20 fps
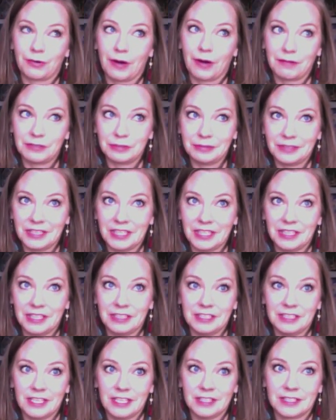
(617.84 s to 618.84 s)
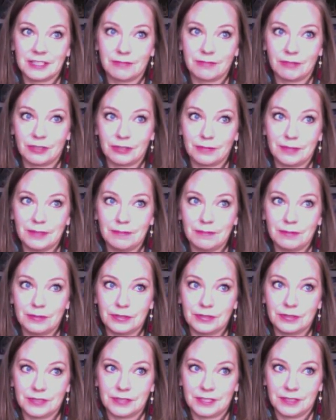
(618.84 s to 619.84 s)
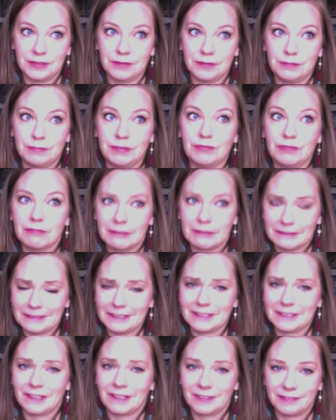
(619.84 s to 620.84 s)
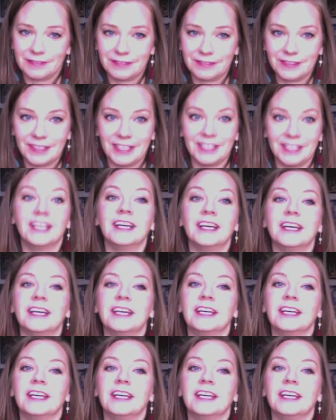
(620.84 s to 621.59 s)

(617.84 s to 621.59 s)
probably need some other people to be really confident